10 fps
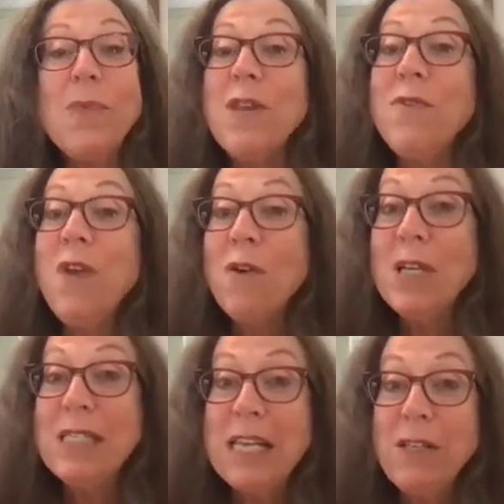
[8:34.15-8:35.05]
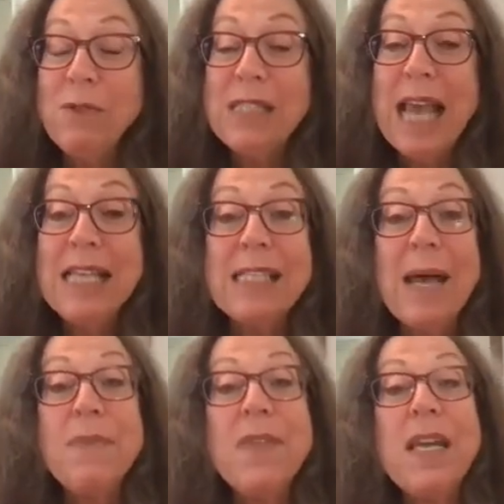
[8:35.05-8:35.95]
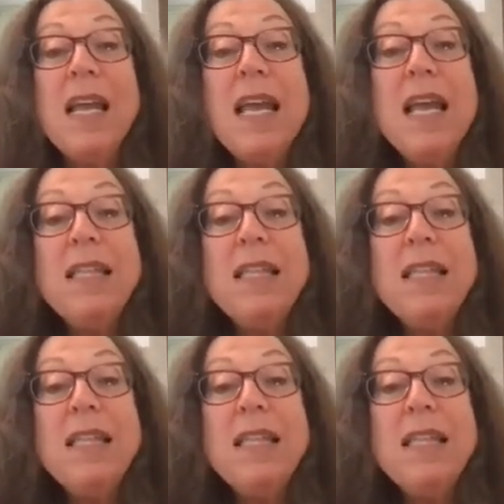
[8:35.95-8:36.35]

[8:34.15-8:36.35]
and when you notice that you say something